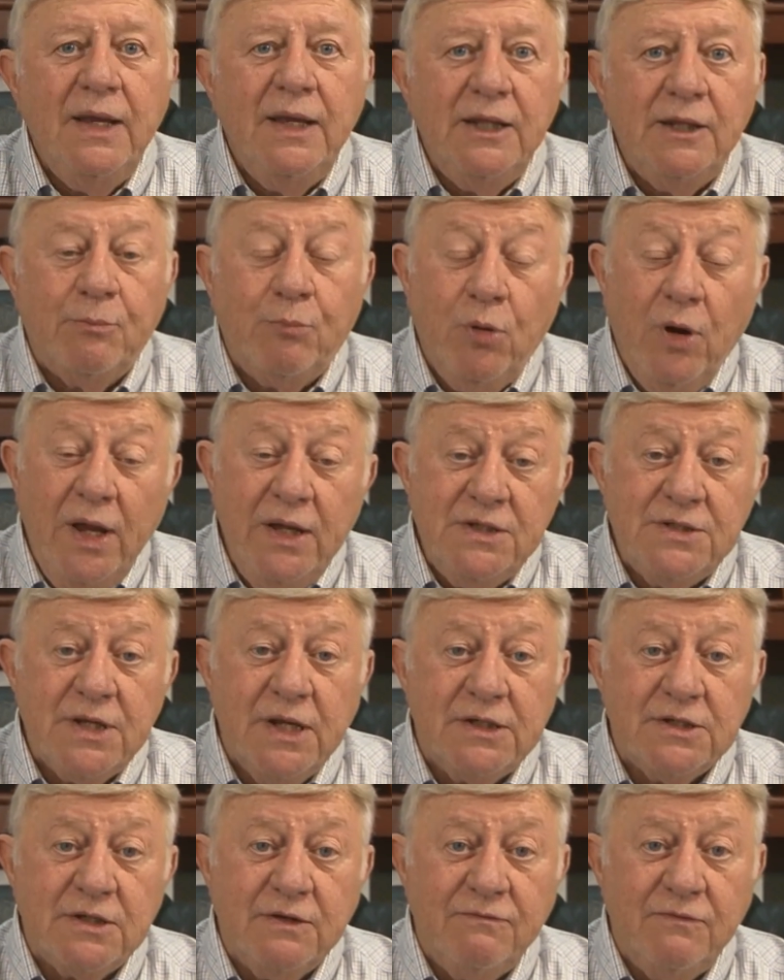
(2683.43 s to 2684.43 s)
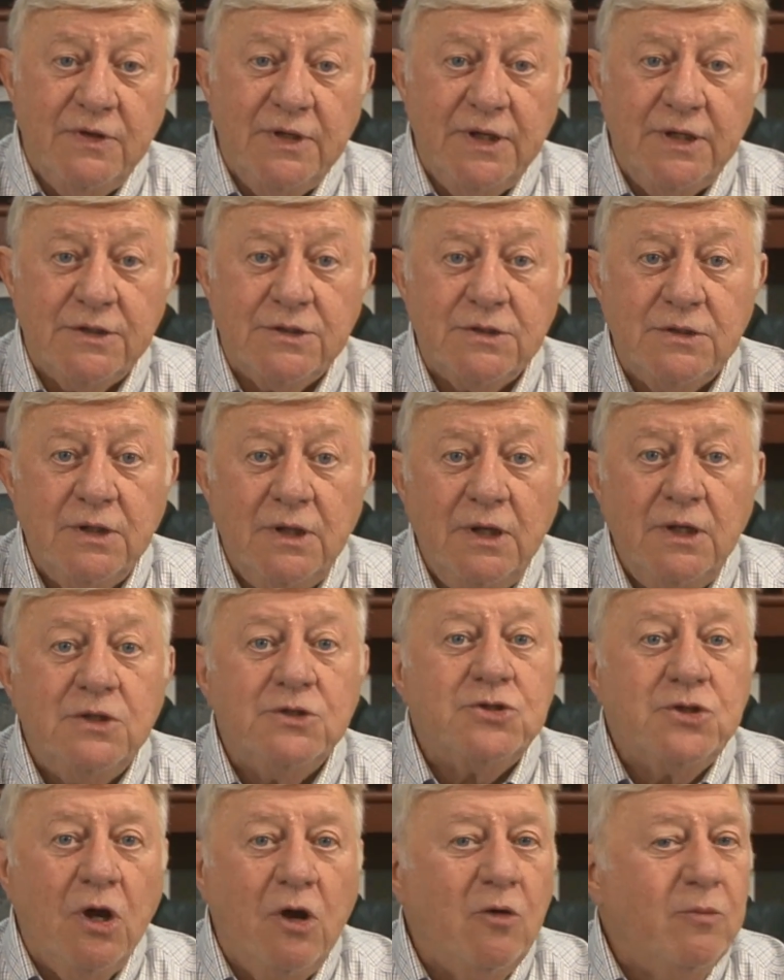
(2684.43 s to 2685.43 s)
In the process of this,
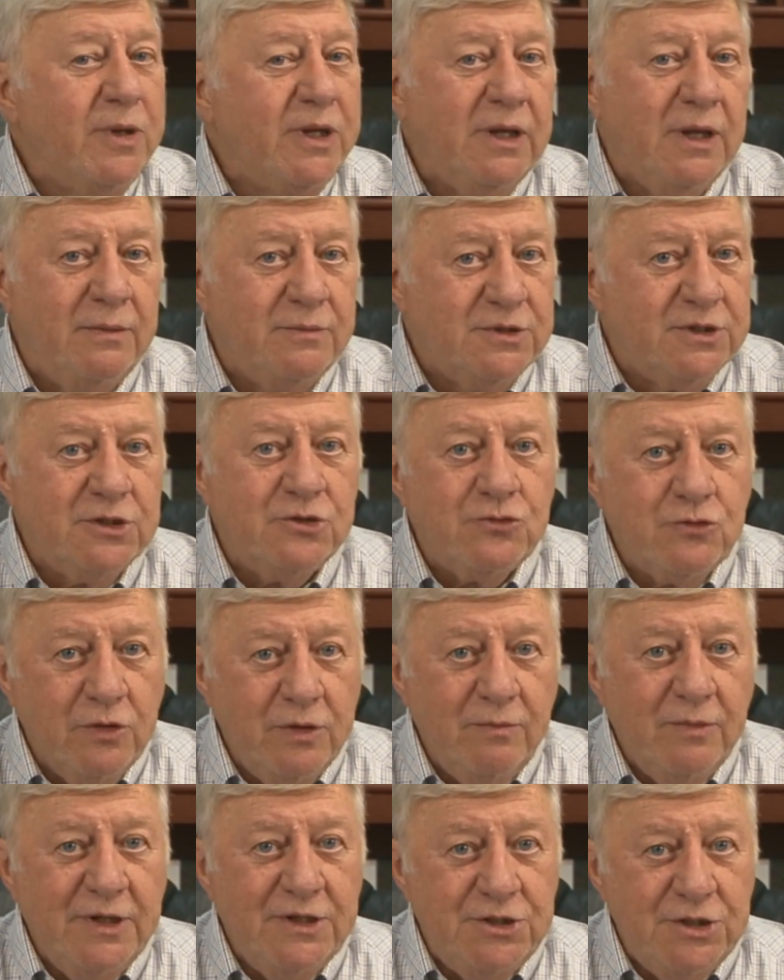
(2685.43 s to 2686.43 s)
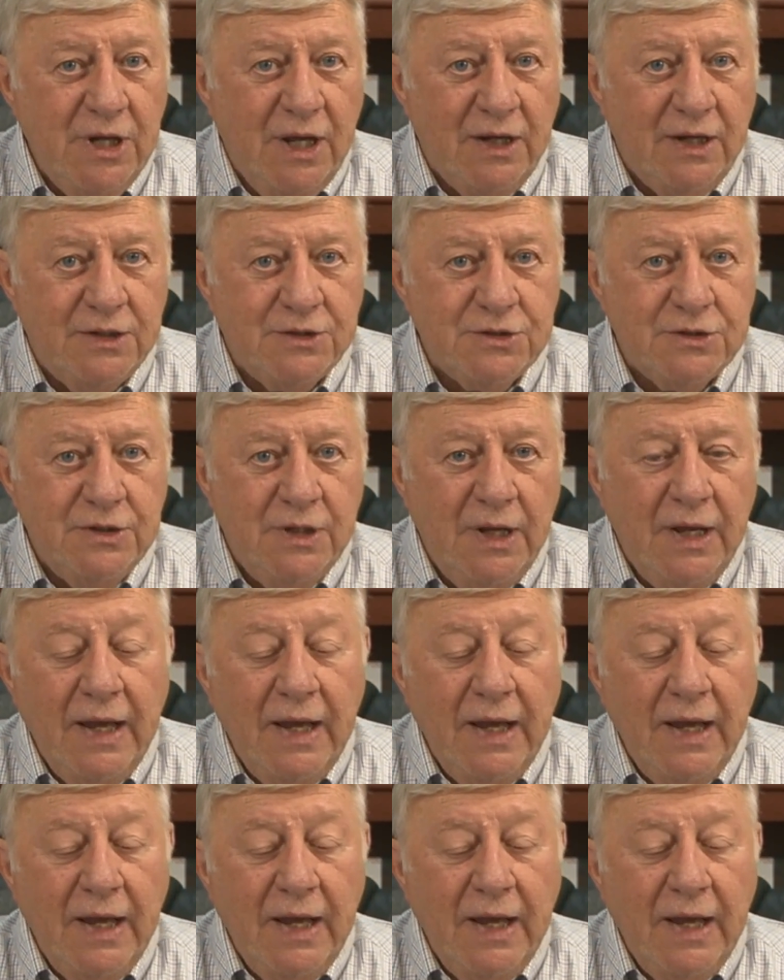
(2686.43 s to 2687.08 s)
Saul becomes extremely jealous.